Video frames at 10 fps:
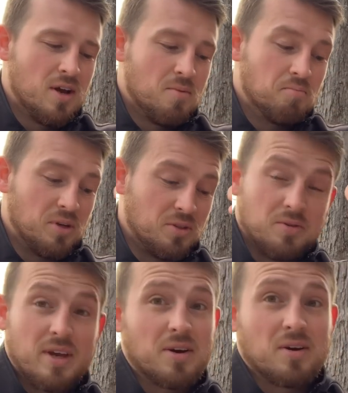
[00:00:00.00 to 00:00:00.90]
But dude,
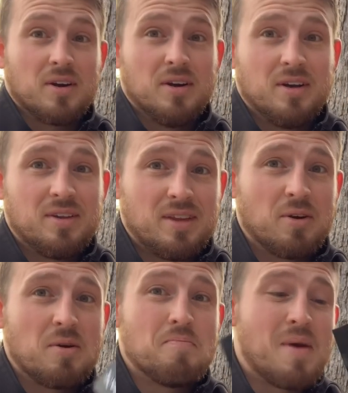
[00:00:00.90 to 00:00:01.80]
they are, they are
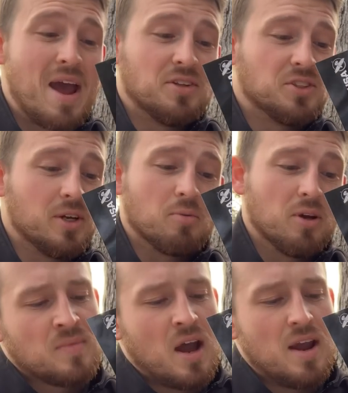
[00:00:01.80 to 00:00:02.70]
in bad shape
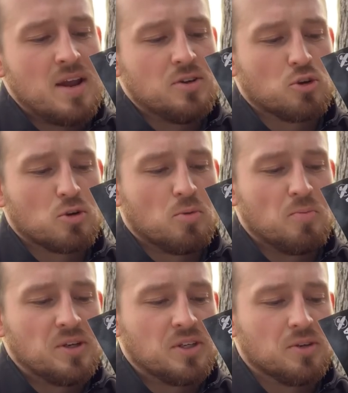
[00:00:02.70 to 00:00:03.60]
high-end durable
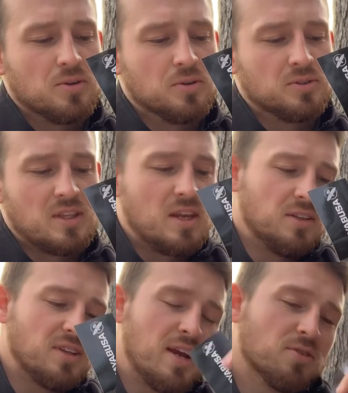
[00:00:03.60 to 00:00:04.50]
materials, and then
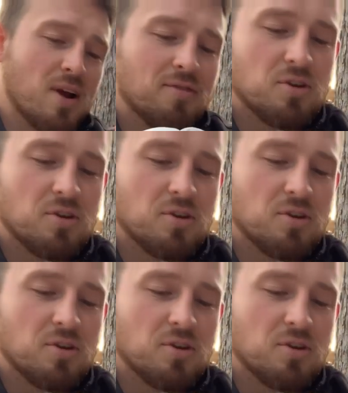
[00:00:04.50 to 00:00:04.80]
it's handcrafted.